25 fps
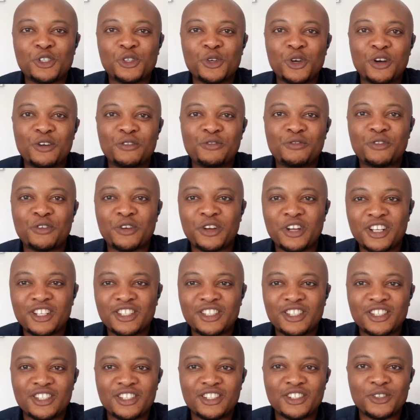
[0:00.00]
mutual
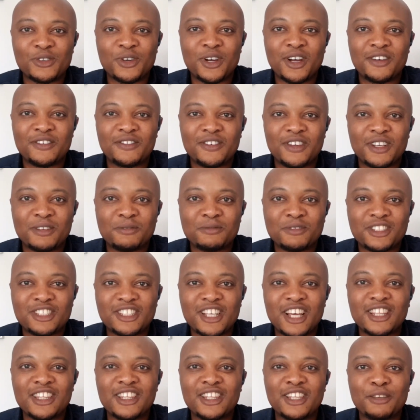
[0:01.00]
friends who have
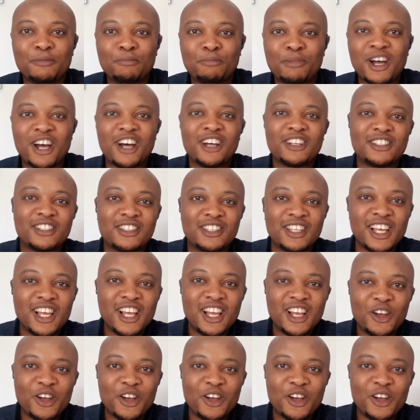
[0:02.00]
sadly passed,